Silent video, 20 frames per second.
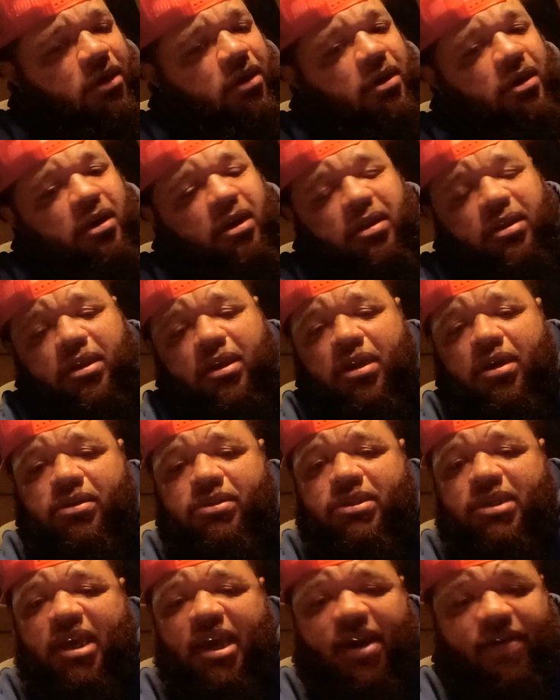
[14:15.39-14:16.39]
Nothing
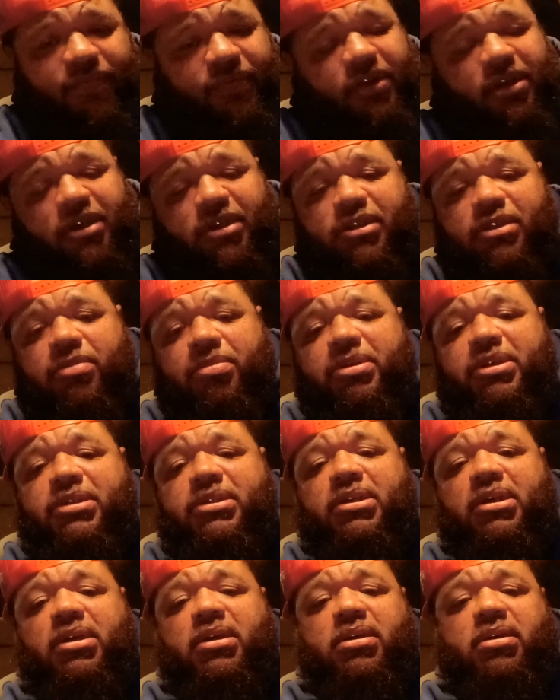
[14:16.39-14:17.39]
else ever needs to be
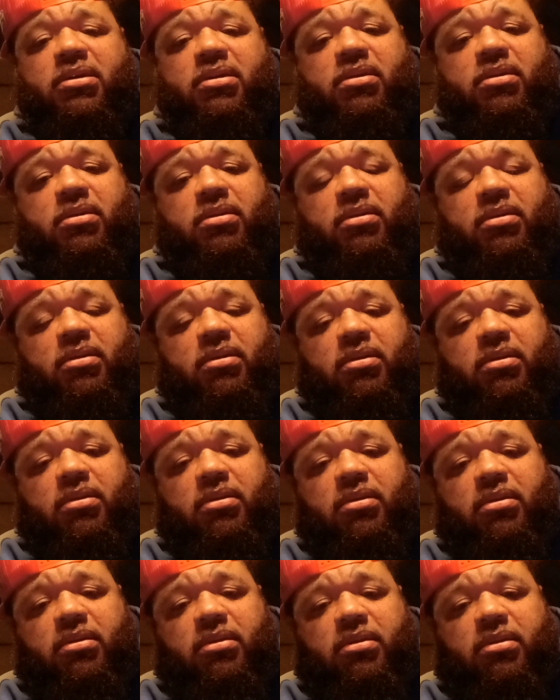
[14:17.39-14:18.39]
said.
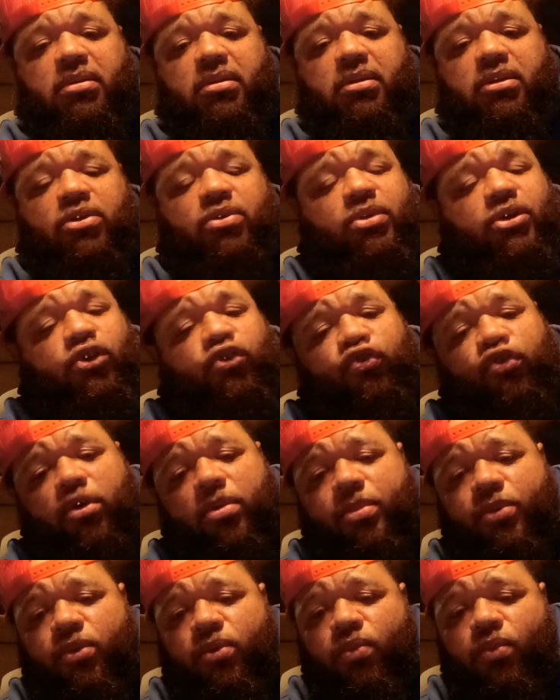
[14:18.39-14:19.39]
You in
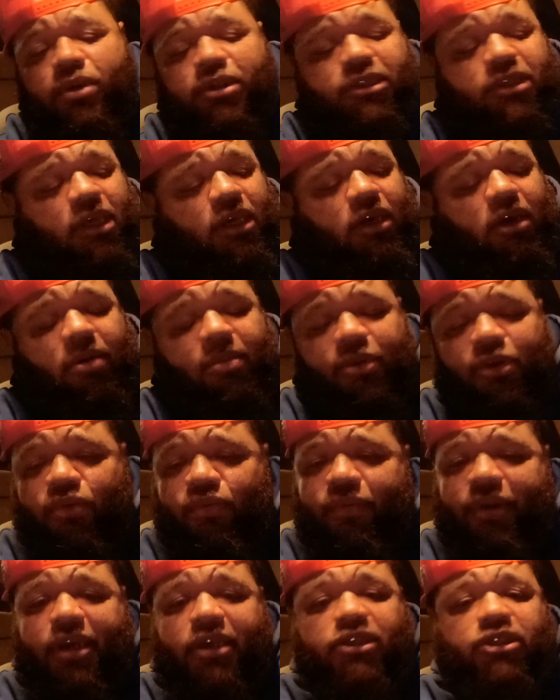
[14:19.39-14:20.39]
trouble once they come and
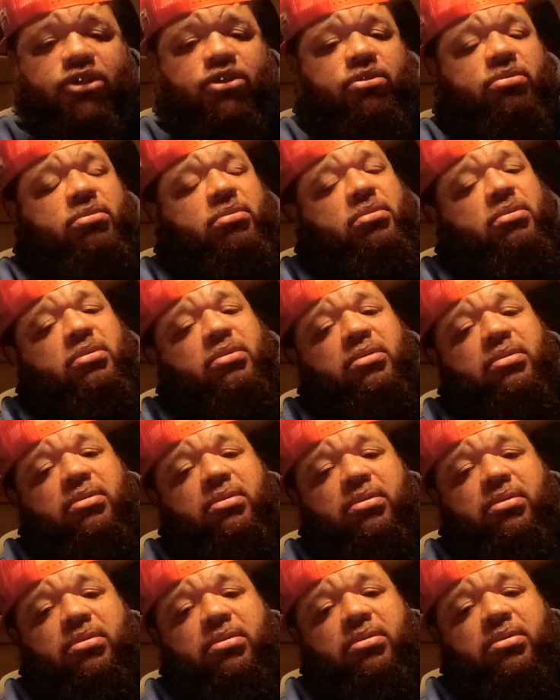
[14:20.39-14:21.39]
arrest you.
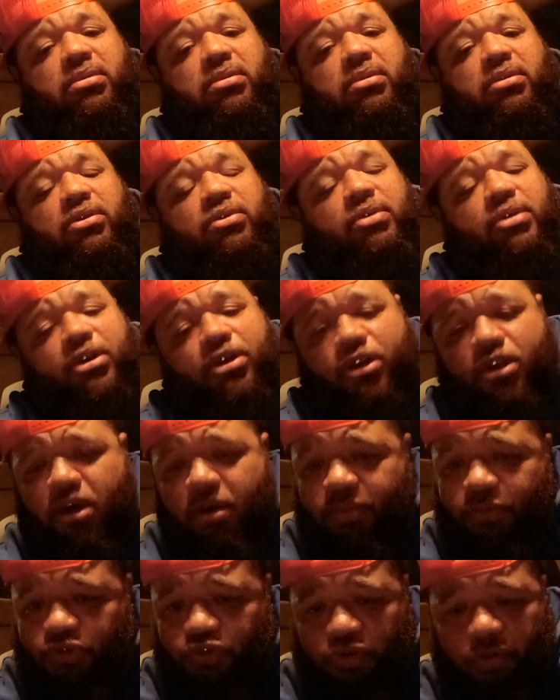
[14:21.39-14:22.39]
You in
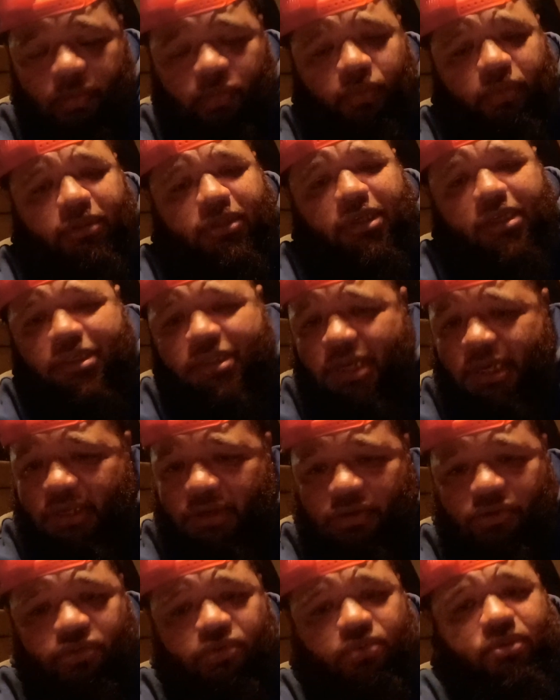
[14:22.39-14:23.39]
double trouble once they take
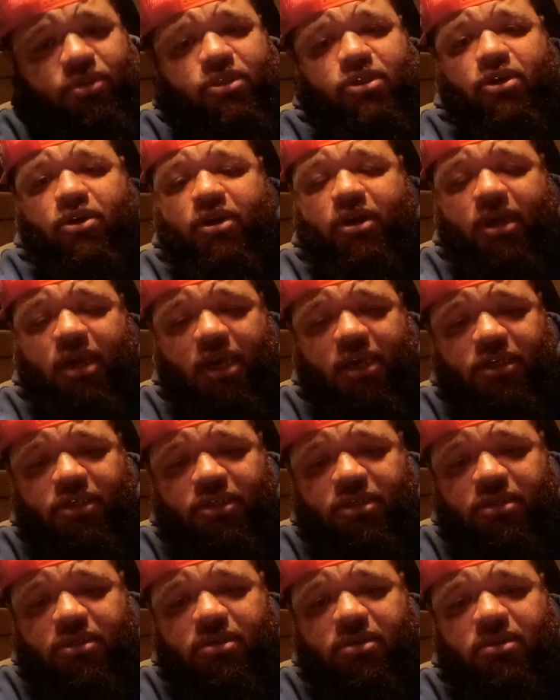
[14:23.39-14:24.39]
you to
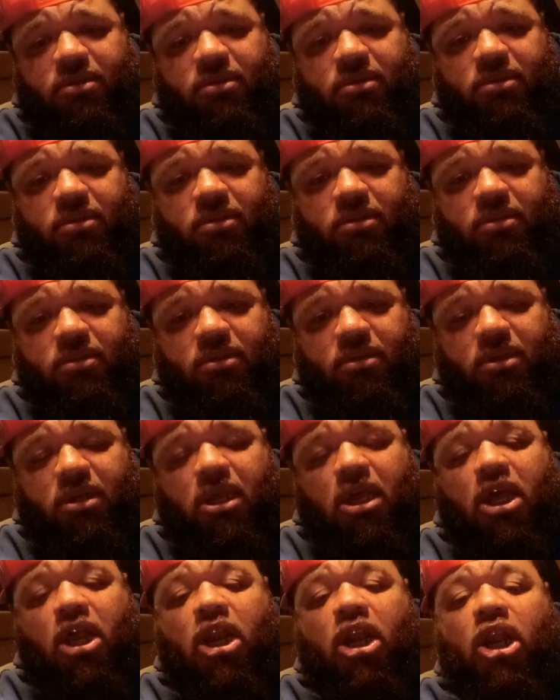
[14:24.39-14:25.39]
interrogation.
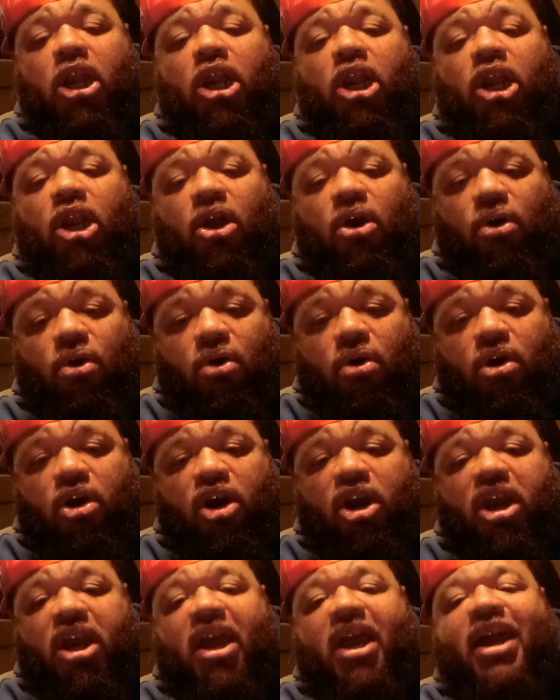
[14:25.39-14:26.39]
Lawyer.